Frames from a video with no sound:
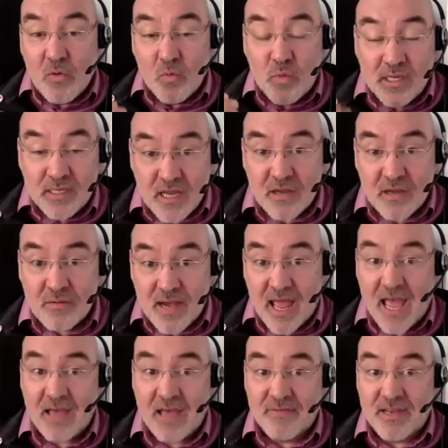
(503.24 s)
We don't
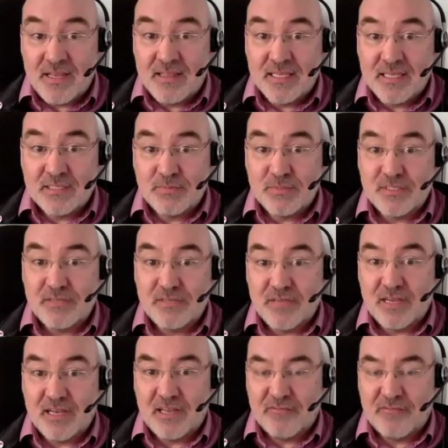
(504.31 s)
have anything
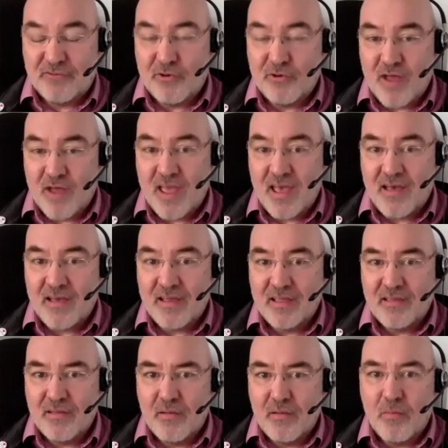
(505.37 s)
specifically for AI,